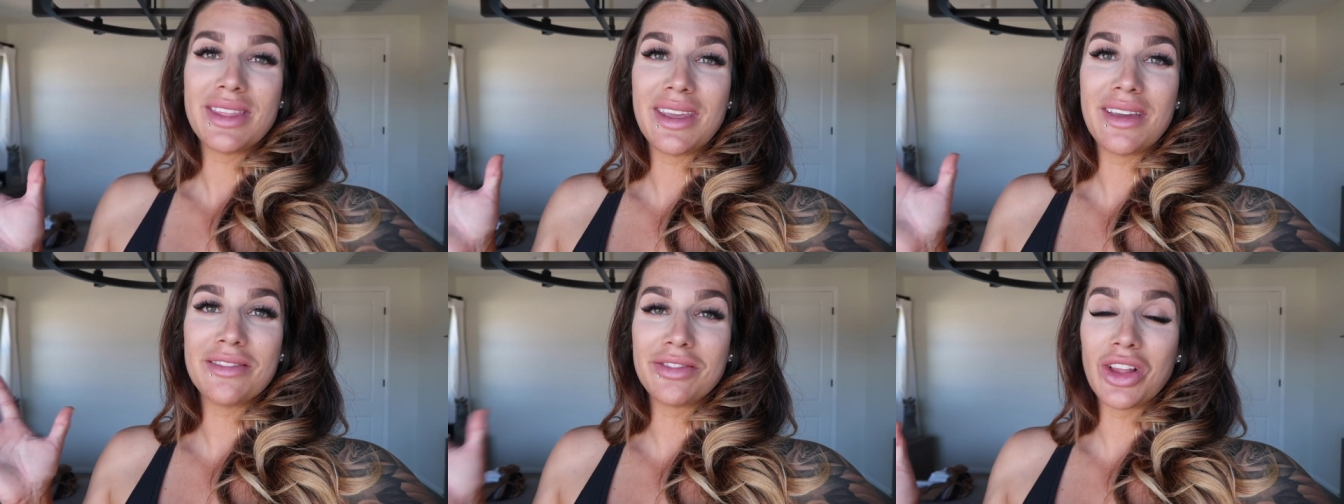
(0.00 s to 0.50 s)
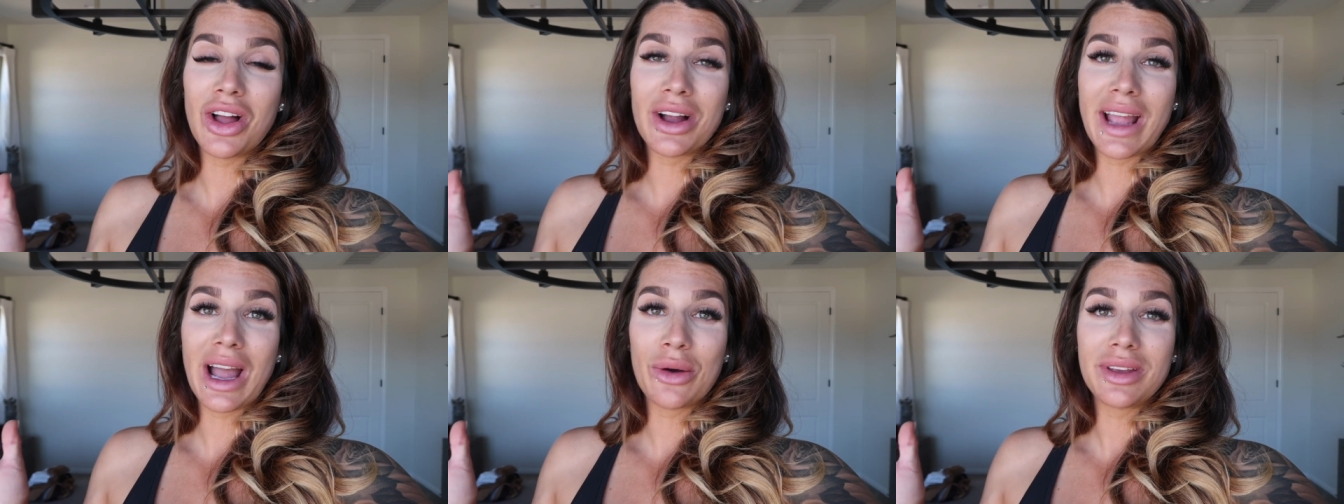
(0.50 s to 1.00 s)
the
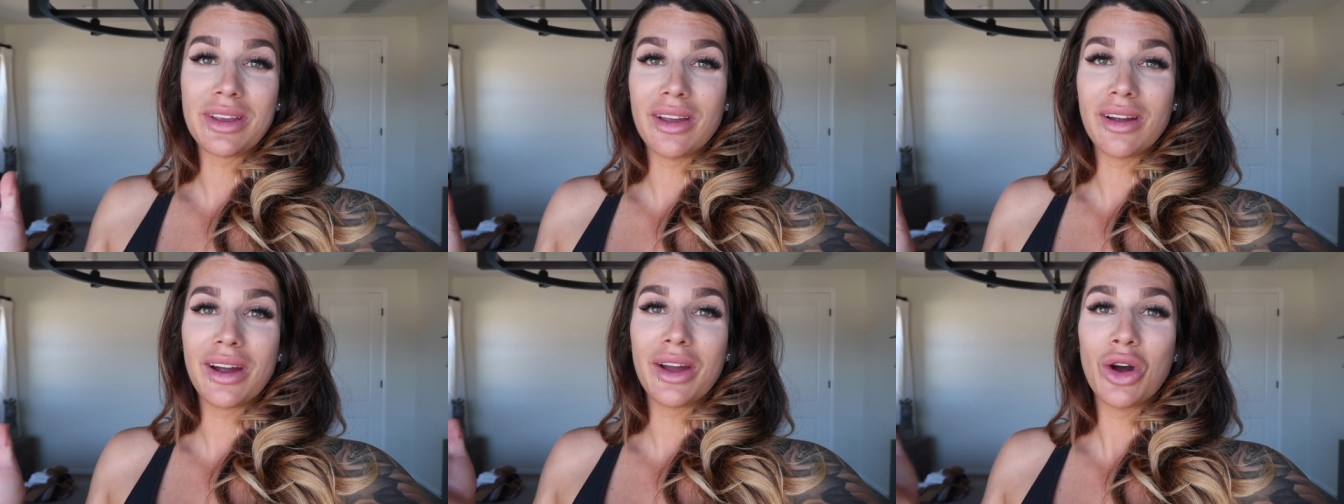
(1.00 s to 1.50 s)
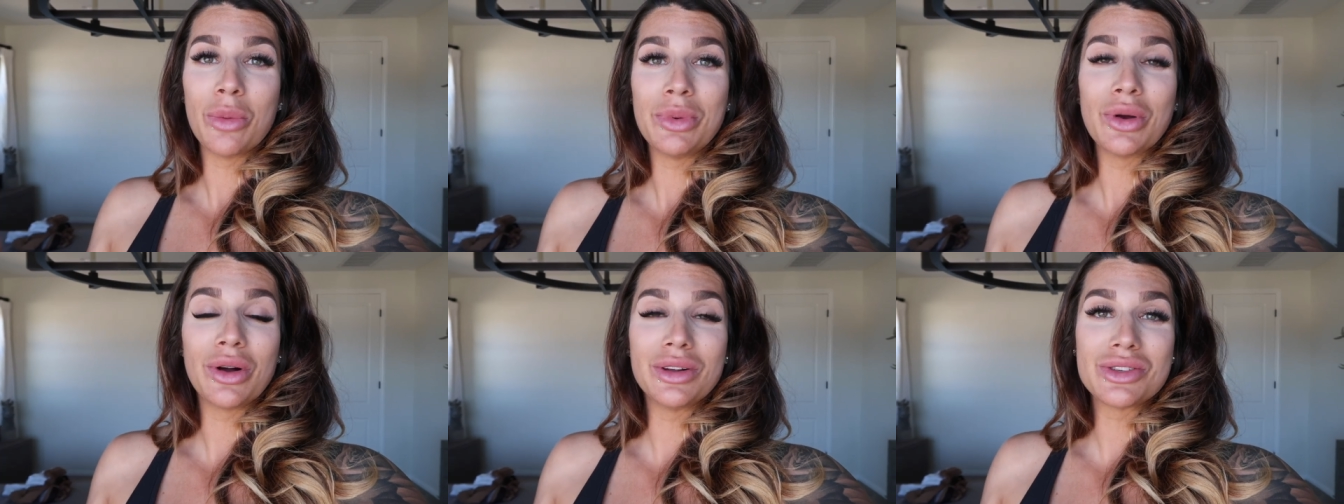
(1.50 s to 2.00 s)
vlog out here. I hope
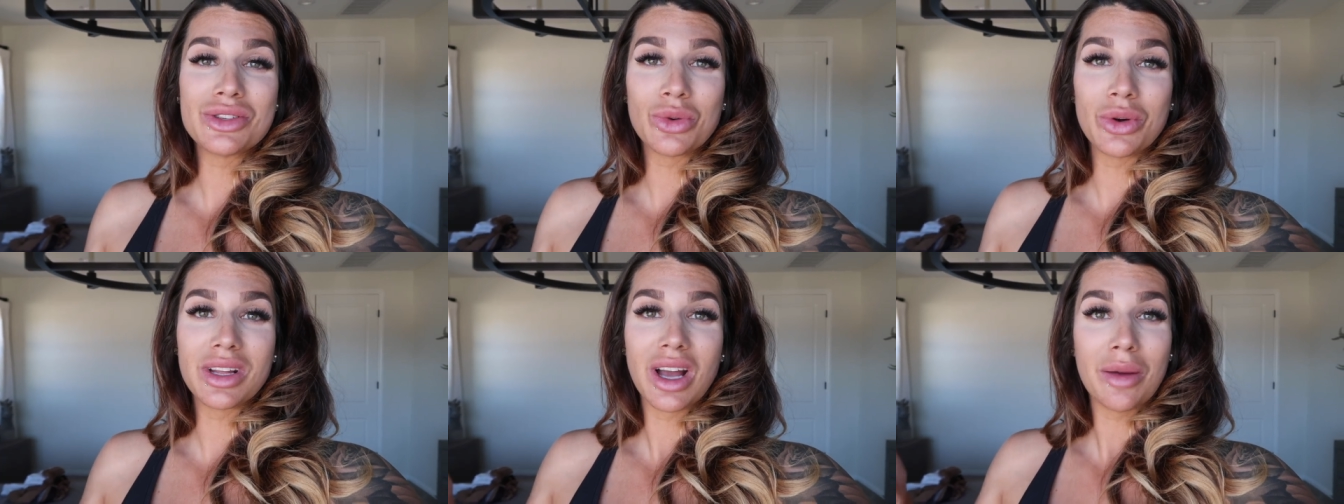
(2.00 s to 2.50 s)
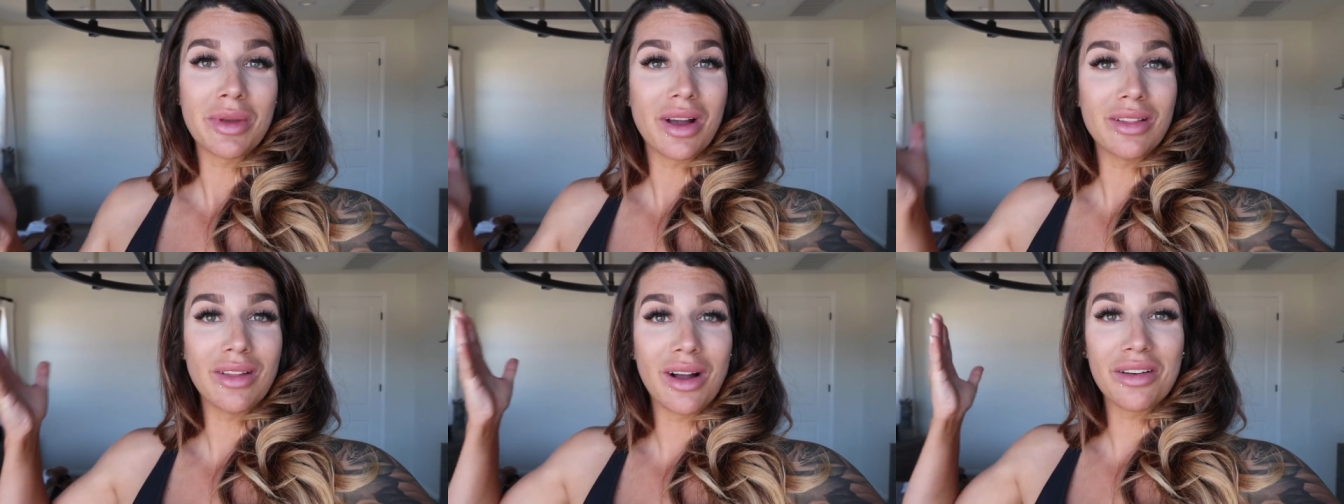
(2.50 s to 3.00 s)
you all enjoyed coming
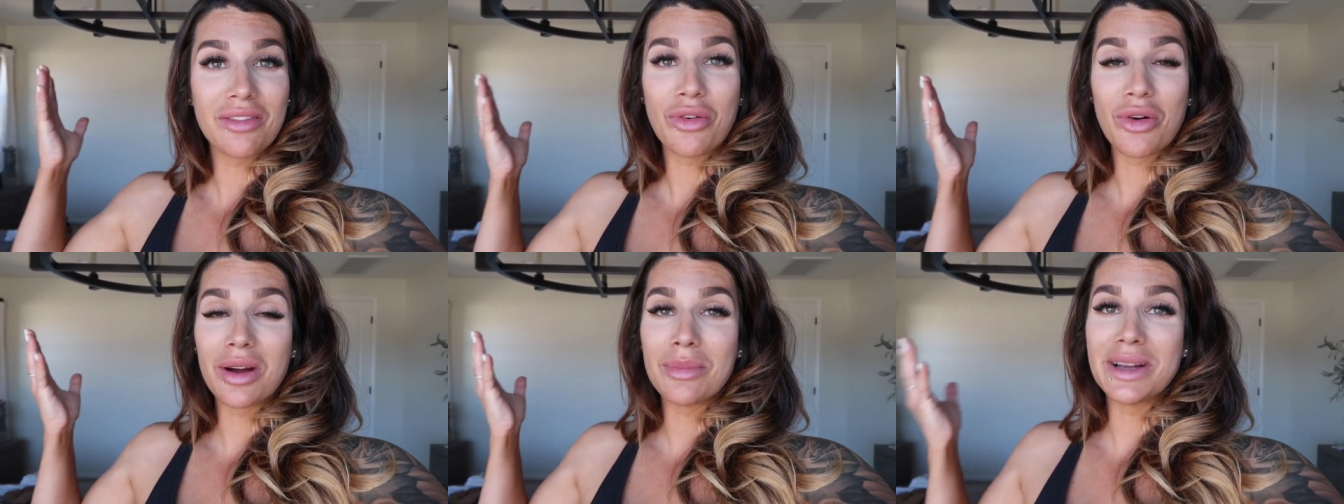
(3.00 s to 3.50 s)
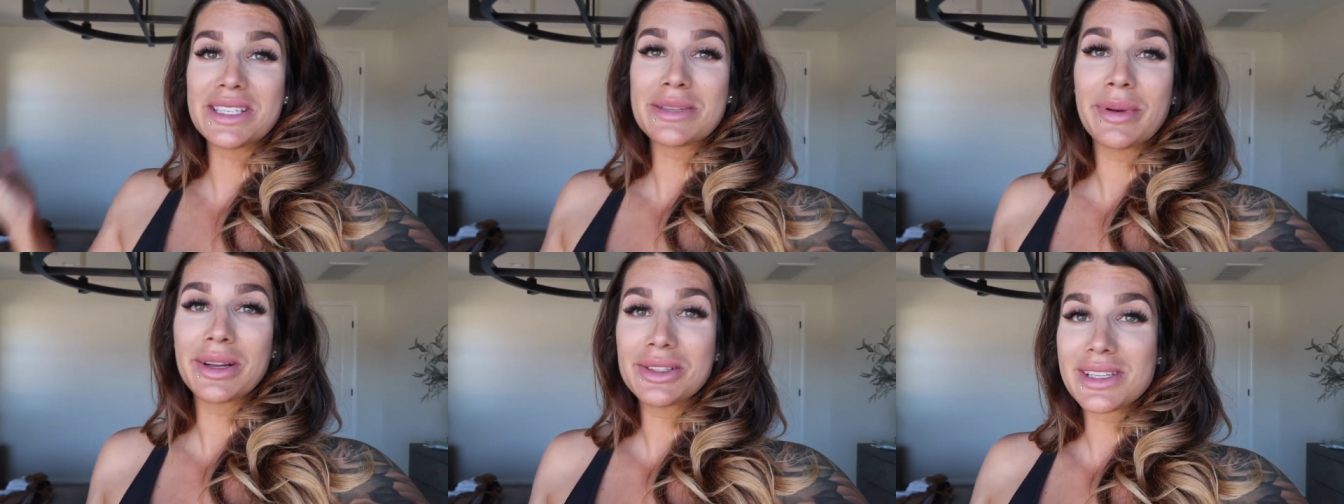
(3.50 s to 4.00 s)
along for my
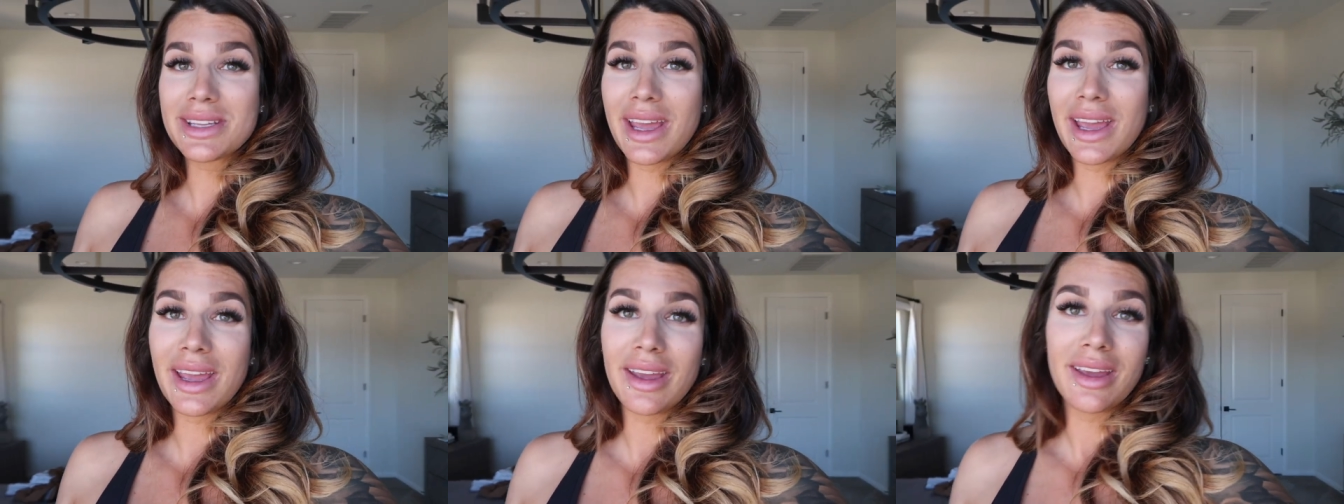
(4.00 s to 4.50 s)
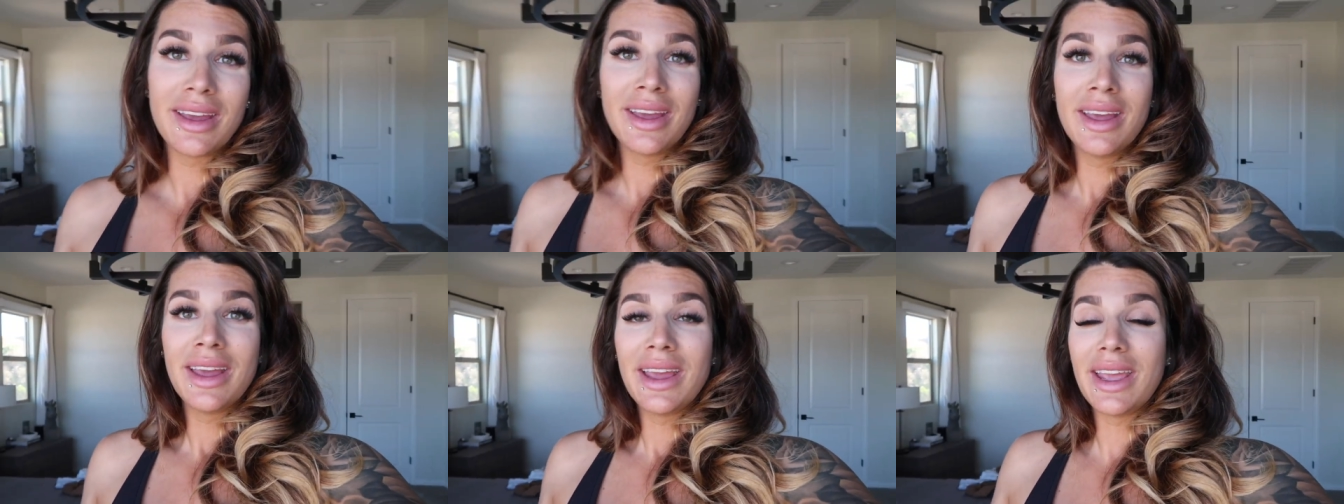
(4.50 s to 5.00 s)
sprinkle today
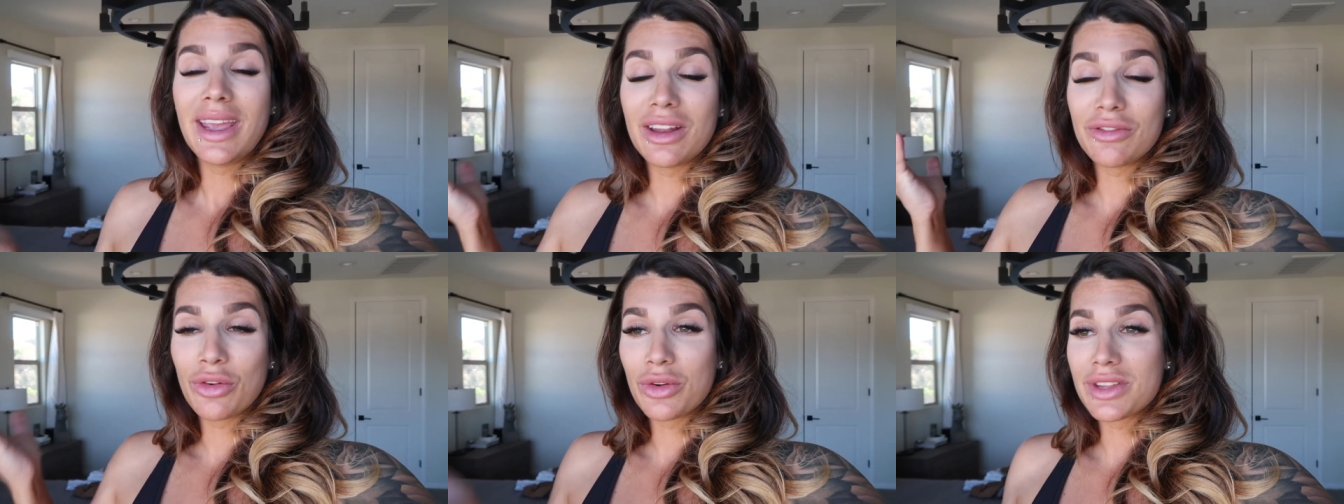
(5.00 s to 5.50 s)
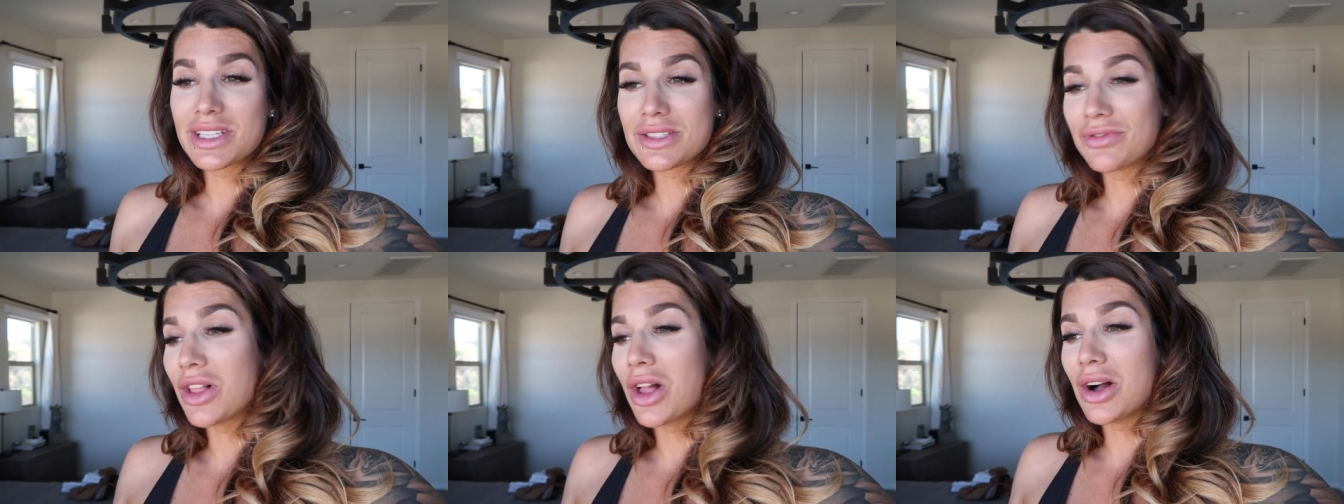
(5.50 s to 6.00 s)
and for this
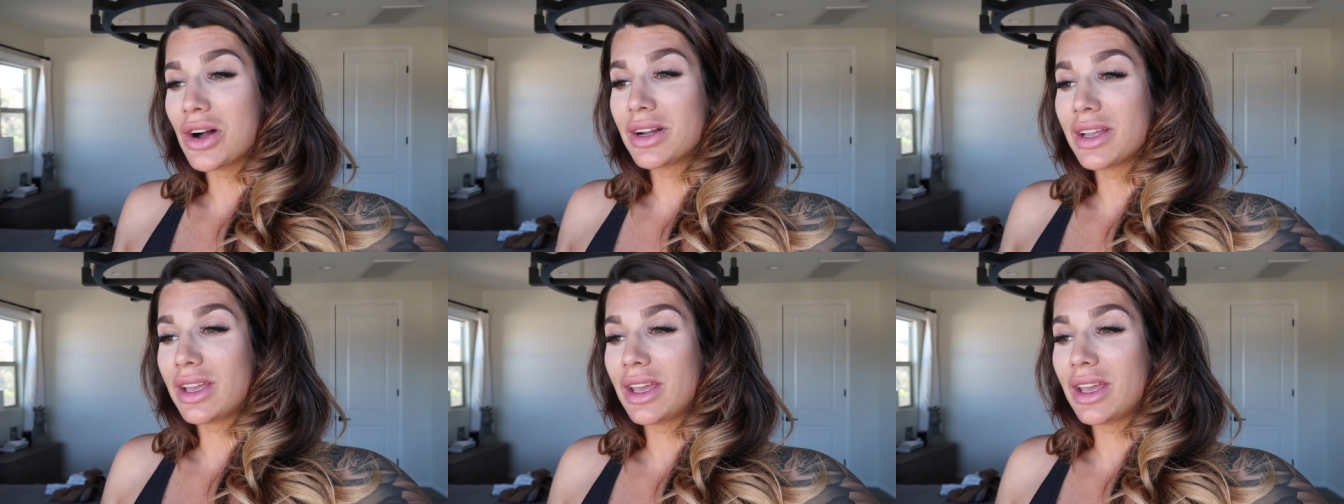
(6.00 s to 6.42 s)
vlog.